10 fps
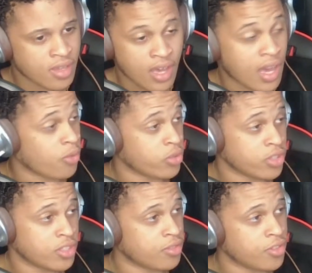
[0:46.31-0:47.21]
I
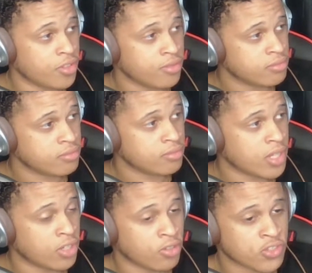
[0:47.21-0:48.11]
really don't know
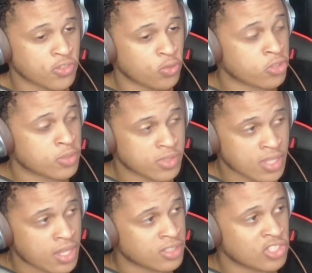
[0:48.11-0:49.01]
I know it's Norse
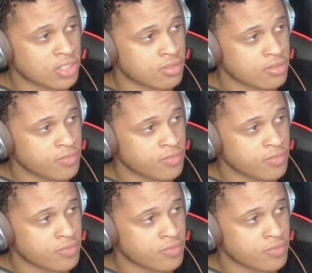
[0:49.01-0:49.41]
mythology